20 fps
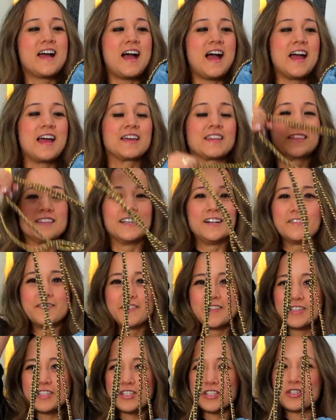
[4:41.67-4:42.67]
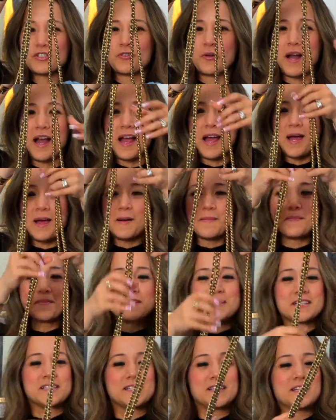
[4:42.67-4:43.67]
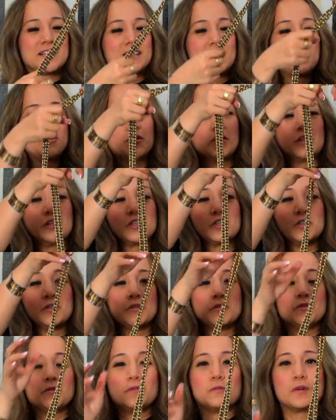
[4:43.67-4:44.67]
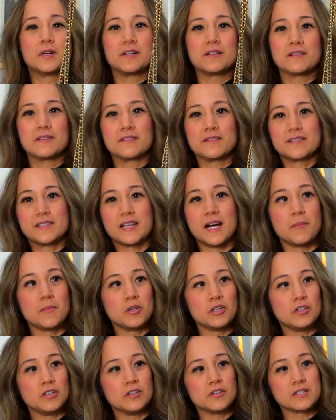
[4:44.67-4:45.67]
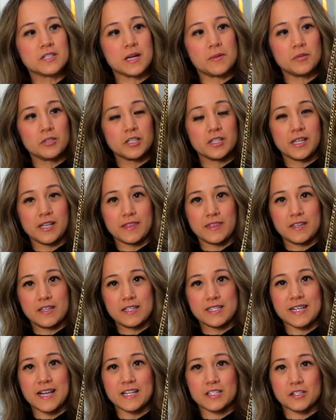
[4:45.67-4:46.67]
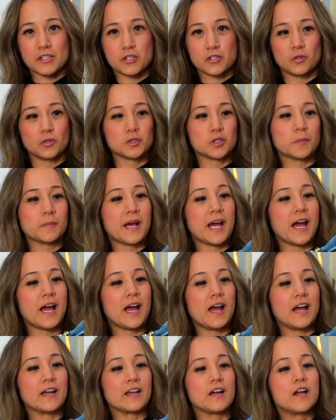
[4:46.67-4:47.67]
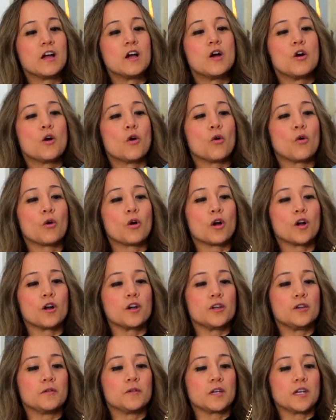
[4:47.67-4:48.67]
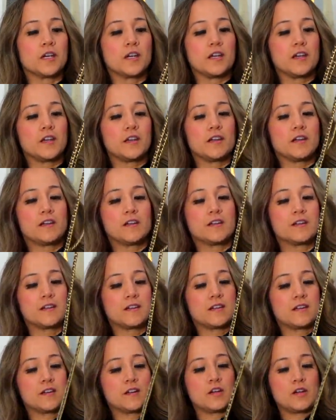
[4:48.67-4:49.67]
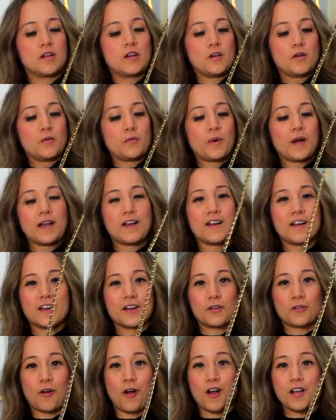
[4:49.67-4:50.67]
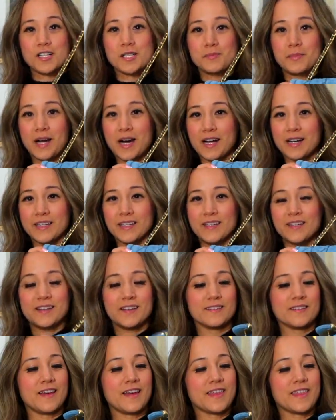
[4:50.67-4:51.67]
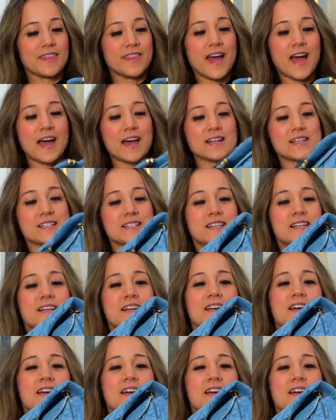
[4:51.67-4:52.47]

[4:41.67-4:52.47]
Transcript: I love the straps. You can do double it like this as a shoulder bag, or you can wear it crossbody like that.